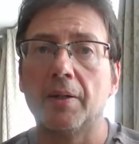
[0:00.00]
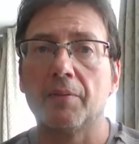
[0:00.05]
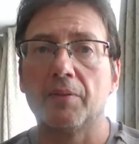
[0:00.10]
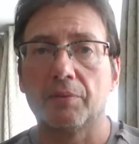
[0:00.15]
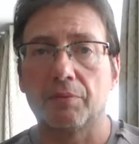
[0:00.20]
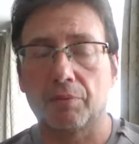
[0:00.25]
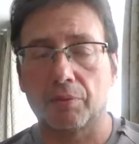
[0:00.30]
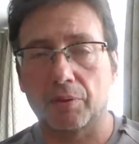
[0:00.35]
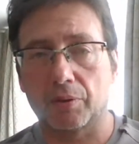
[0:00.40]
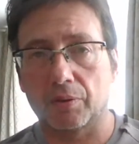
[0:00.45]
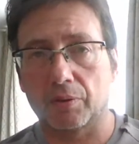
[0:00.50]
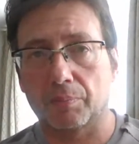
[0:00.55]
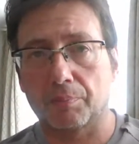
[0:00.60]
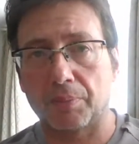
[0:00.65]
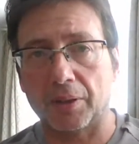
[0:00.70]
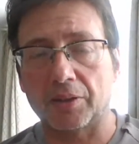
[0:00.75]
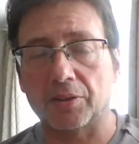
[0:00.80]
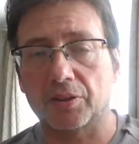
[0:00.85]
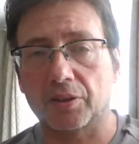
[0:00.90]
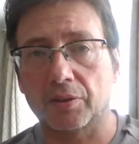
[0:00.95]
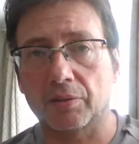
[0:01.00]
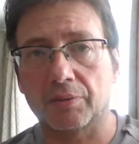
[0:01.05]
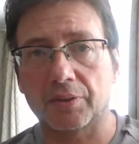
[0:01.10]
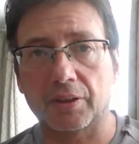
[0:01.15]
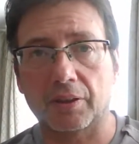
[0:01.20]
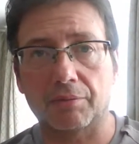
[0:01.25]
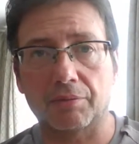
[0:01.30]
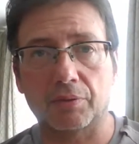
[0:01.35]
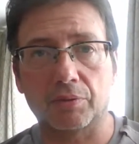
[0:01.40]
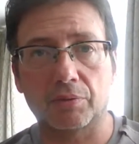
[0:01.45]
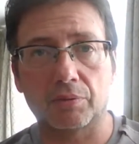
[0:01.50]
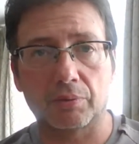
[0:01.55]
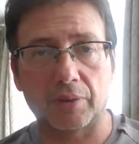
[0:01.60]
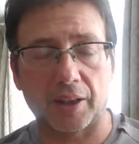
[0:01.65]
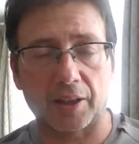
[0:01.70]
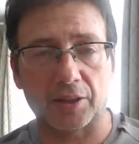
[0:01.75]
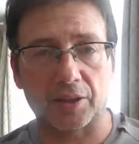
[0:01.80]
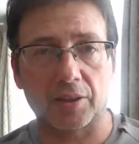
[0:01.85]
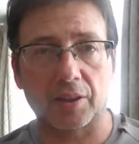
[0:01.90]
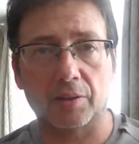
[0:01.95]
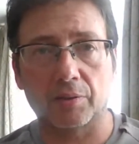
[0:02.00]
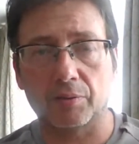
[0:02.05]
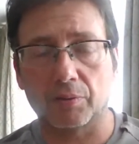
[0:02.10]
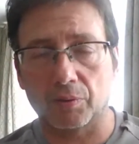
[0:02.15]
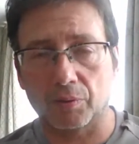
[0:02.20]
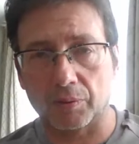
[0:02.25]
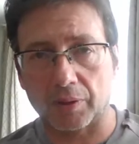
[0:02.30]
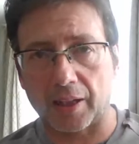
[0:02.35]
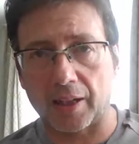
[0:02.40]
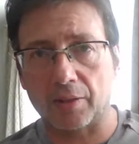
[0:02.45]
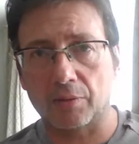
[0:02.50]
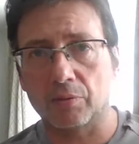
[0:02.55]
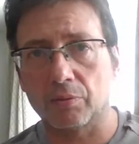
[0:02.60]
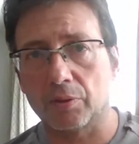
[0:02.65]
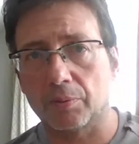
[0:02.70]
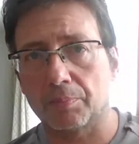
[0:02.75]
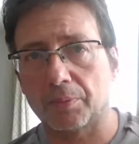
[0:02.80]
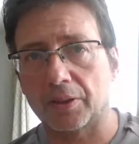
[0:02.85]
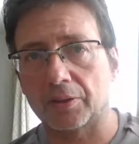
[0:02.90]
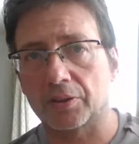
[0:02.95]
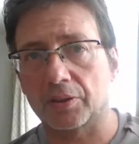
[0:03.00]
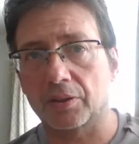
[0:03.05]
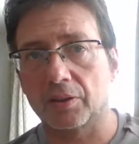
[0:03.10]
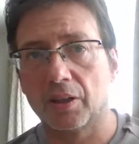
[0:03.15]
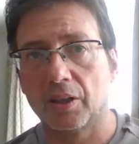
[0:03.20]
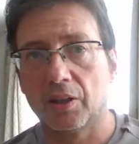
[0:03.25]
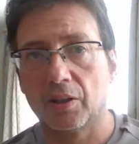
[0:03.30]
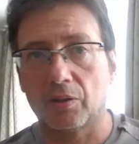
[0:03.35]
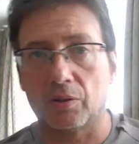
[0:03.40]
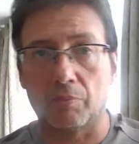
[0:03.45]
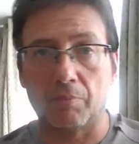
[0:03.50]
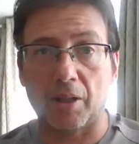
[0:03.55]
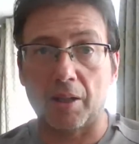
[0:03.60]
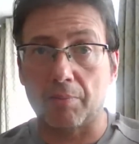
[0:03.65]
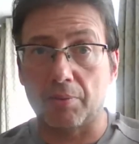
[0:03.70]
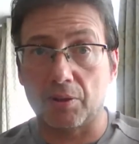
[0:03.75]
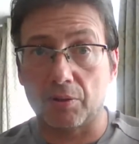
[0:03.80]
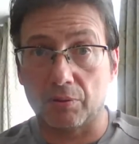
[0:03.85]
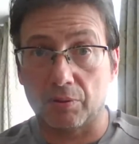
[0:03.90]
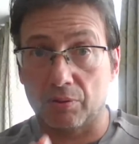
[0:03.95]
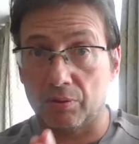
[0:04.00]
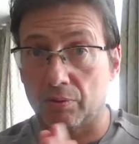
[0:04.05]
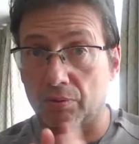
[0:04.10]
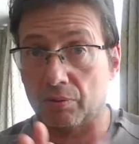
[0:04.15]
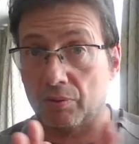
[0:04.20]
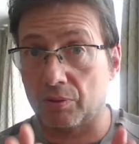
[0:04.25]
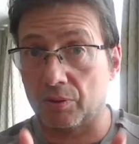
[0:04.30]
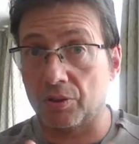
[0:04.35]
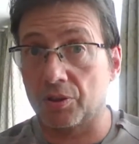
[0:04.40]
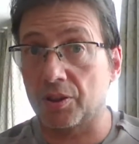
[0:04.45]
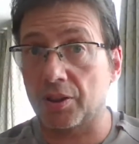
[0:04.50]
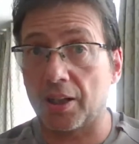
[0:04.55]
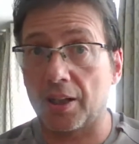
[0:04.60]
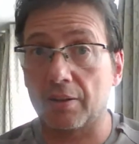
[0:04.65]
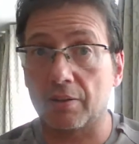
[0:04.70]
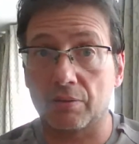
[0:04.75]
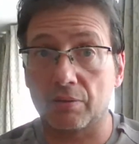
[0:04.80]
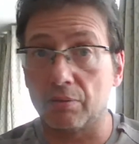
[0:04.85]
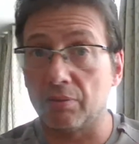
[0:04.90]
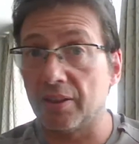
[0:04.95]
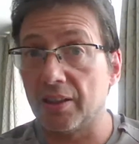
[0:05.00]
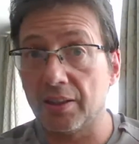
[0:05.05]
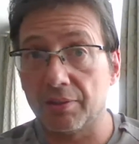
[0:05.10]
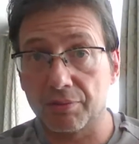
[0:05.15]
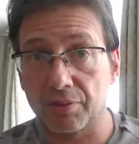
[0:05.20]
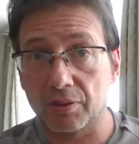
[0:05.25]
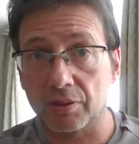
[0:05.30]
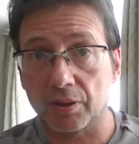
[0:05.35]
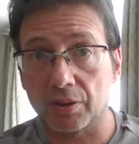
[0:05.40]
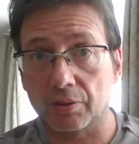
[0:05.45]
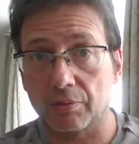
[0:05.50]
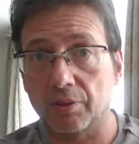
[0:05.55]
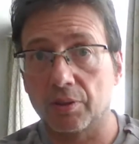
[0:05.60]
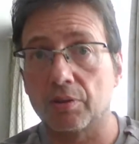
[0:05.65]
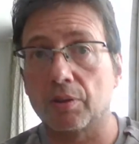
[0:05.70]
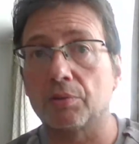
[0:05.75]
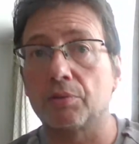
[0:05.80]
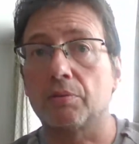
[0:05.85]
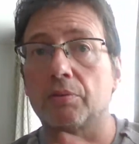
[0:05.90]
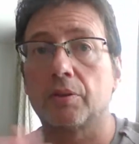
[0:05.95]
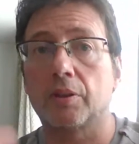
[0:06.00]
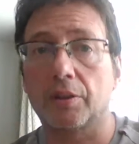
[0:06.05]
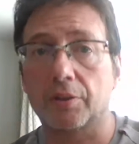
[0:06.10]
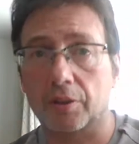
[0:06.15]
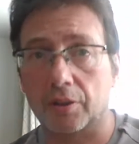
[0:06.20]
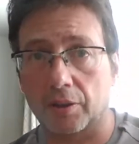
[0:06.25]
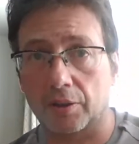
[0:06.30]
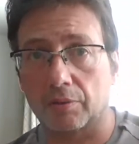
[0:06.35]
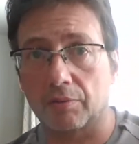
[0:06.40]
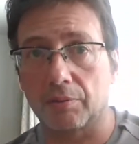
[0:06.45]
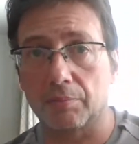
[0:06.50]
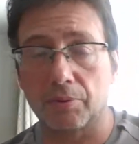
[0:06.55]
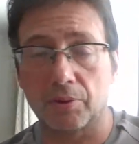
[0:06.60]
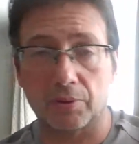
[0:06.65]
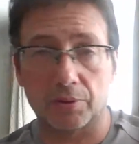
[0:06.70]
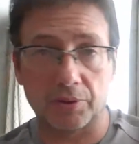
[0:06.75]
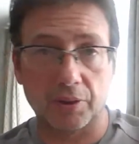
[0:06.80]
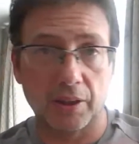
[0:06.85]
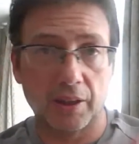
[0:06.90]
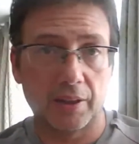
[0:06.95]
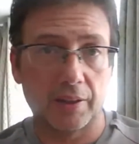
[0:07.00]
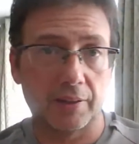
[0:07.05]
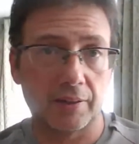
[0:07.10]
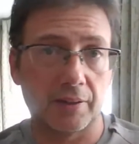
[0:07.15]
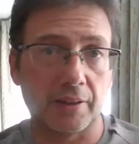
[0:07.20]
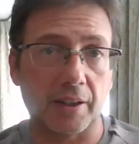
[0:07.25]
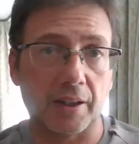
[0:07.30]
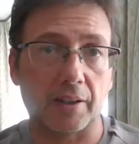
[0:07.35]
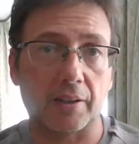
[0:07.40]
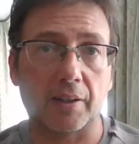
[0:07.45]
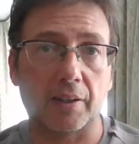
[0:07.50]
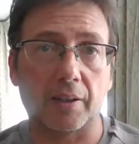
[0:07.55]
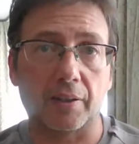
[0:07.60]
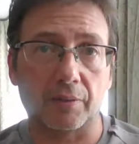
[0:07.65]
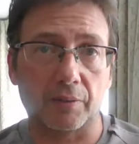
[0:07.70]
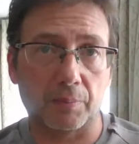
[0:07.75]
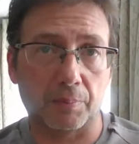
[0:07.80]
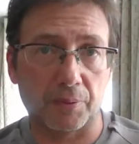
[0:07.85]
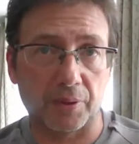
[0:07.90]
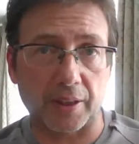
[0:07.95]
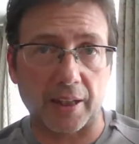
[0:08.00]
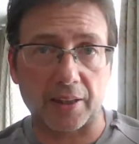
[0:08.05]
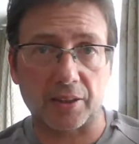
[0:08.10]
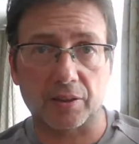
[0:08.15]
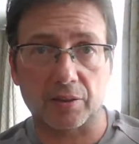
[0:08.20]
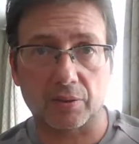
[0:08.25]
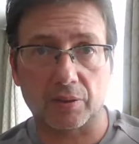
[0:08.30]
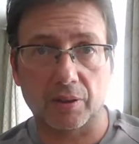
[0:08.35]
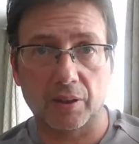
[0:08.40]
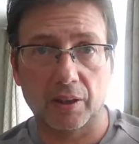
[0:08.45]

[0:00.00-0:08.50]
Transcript: for your pension or whatever, to extend to you add to your pension. Or maybe you decide to leave the country, go to another country because there the tax